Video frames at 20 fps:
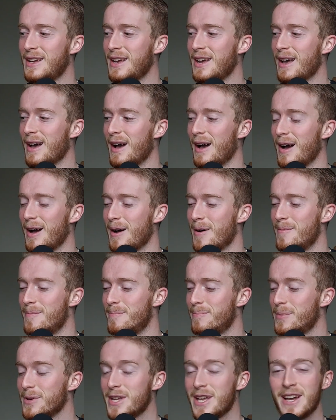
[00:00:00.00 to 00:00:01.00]

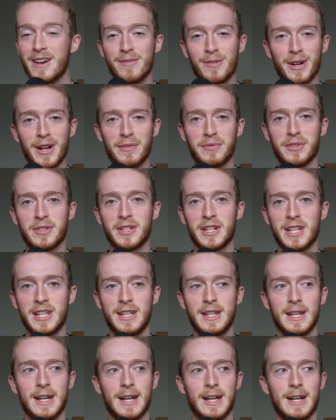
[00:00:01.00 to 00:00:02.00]
But yeah, we'll have to see.
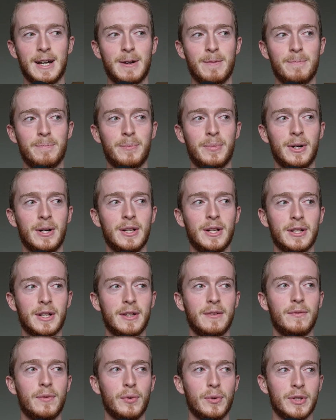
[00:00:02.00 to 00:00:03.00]
But
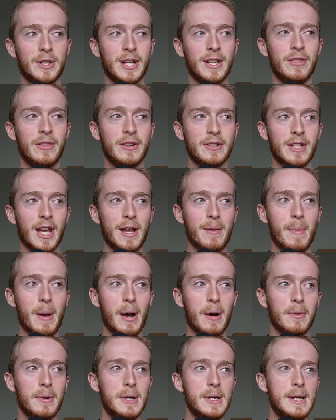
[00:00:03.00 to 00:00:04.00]
looking forward to getting this game
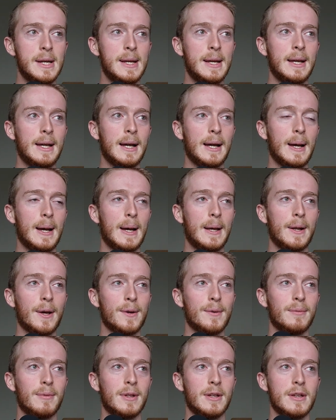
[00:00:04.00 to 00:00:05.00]
out, and
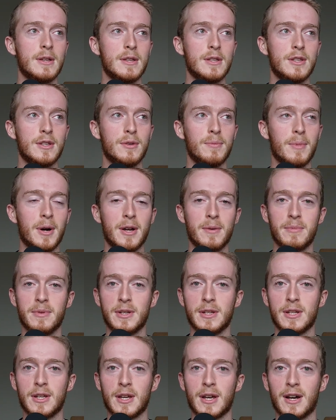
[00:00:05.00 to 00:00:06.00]
hopefully you might
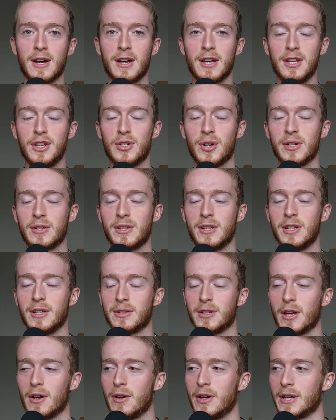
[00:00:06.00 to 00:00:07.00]
be interested in
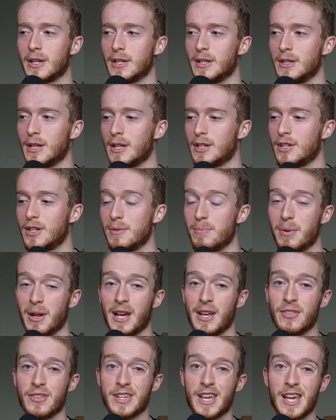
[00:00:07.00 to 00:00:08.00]
going and actually
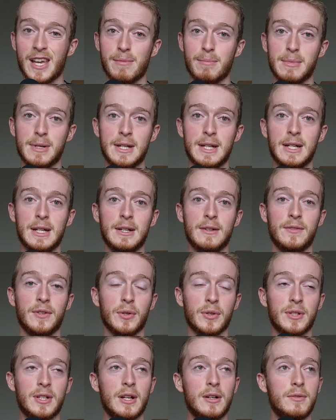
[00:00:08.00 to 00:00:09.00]
playing the game for
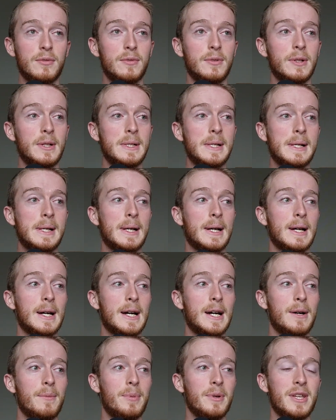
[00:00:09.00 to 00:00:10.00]
yourself.
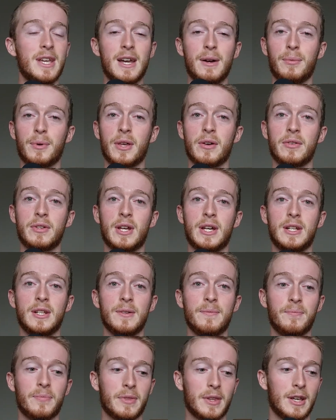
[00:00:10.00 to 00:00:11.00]
But yeah, with that said,
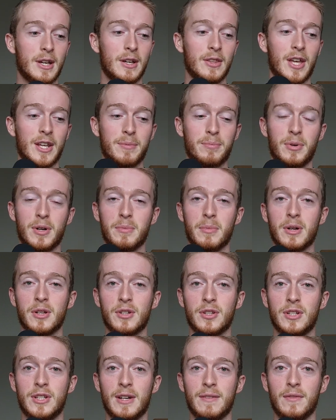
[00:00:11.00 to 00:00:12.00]
that's pretty much
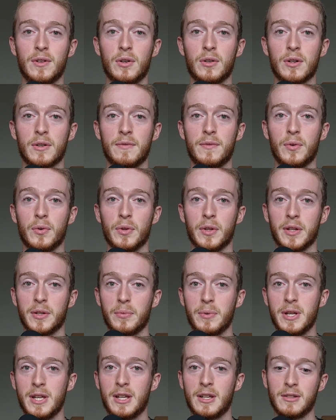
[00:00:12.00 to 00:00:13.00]
the devlog for this
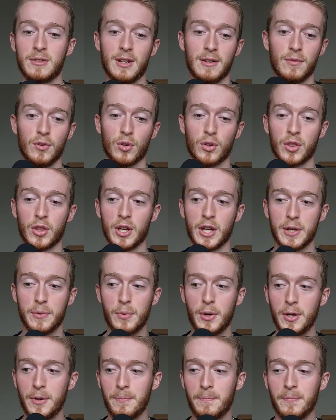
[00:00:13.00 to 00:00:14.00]
week, devlog
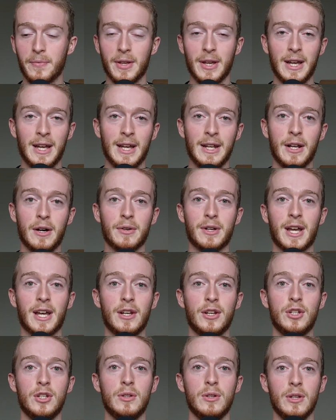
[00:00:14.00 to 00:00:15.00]
31, and I'll
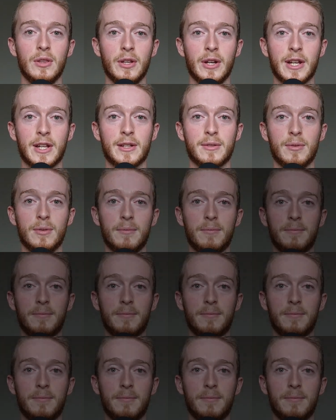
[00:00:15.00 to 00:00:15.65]
catch you in the next one.